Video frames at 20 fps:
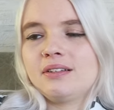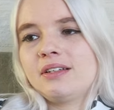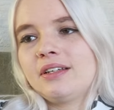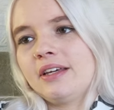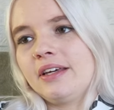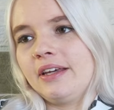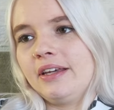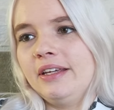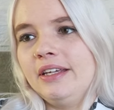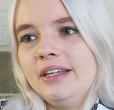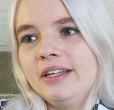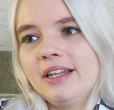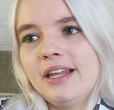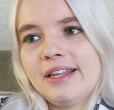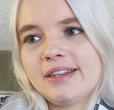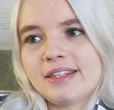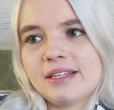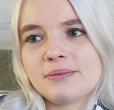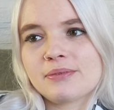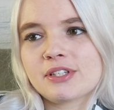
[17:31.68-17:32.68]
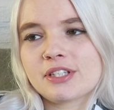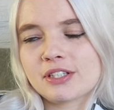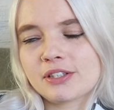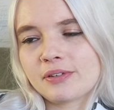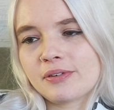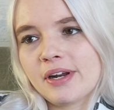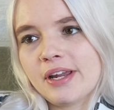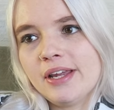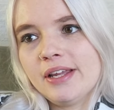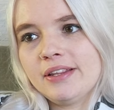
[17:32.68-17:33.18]
Okay, he led them
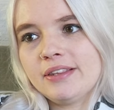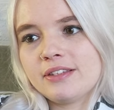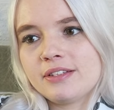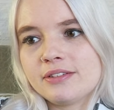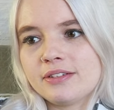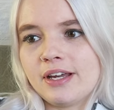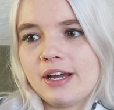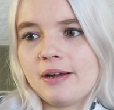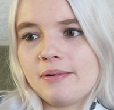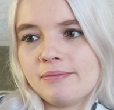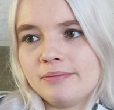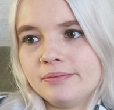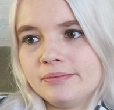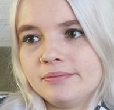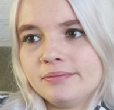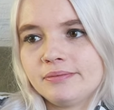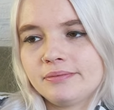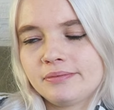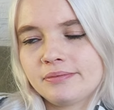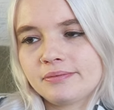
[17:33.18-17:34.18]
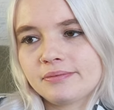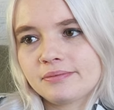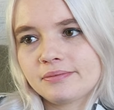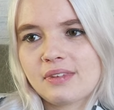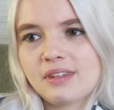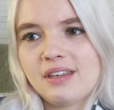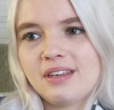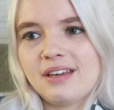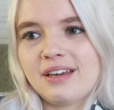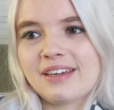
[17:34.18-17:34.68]
straight to them.
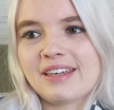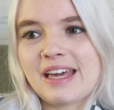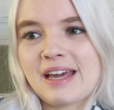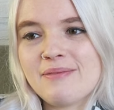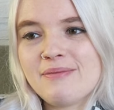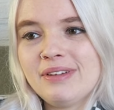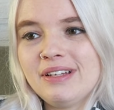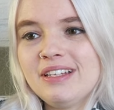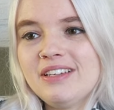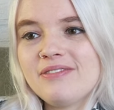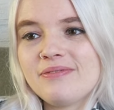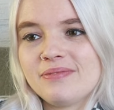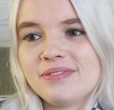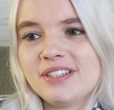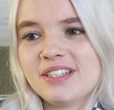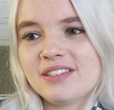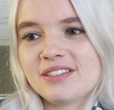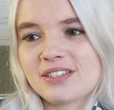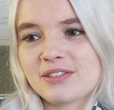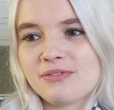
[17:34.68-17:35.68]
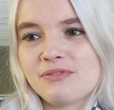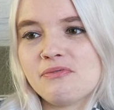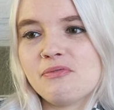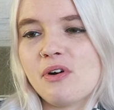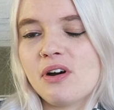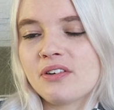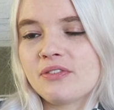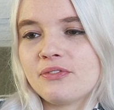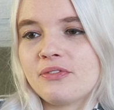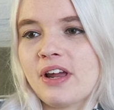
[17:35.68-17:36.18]
I can't believe because of
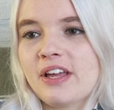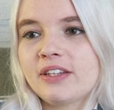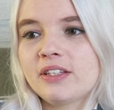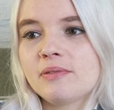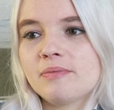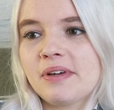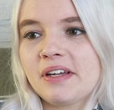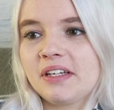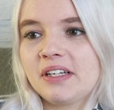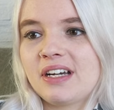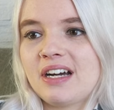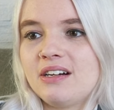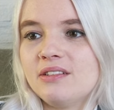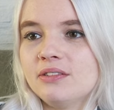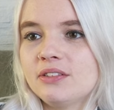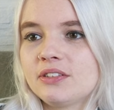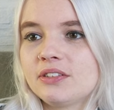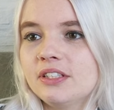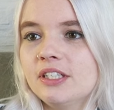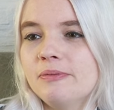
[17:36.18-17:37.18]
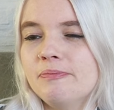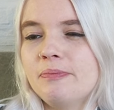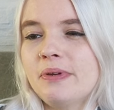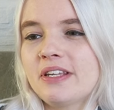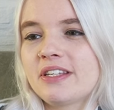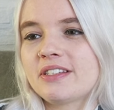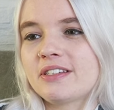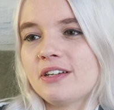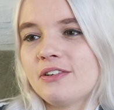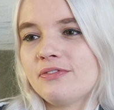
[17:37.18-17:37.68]
one random encounter he
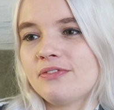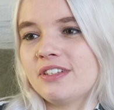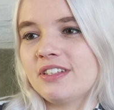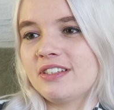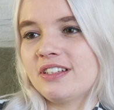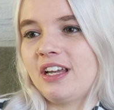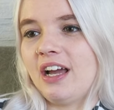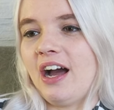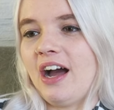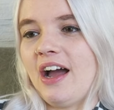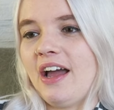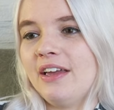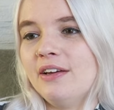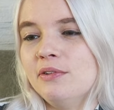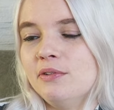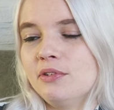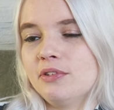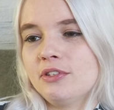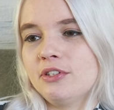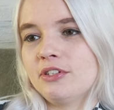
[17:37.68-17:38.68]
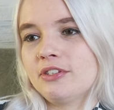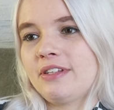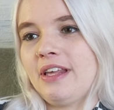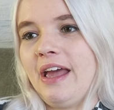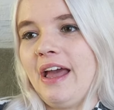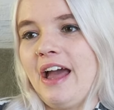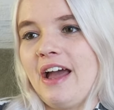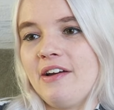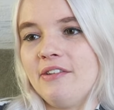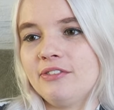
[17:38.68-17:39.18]
pissed off this guy who's just
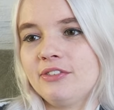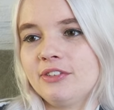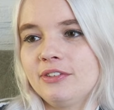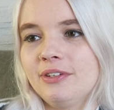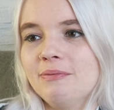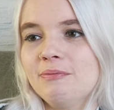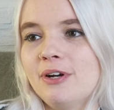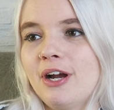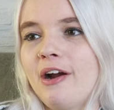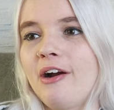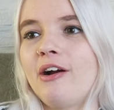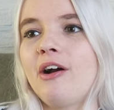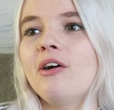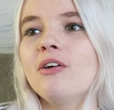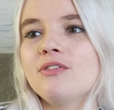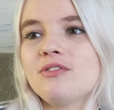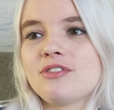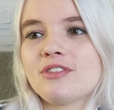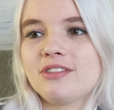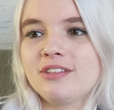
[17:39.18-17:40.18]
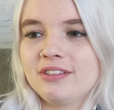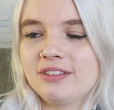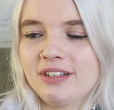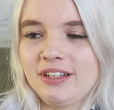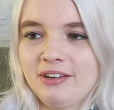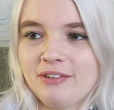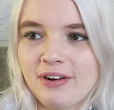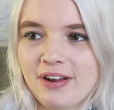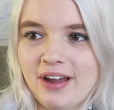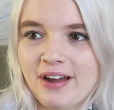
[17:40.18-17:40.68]
after him
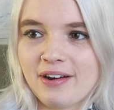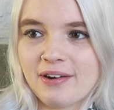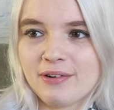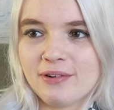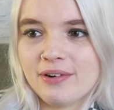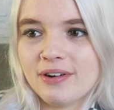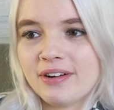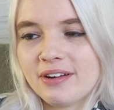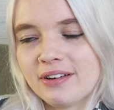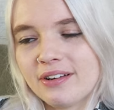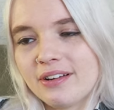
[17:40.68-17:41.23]
constantly now.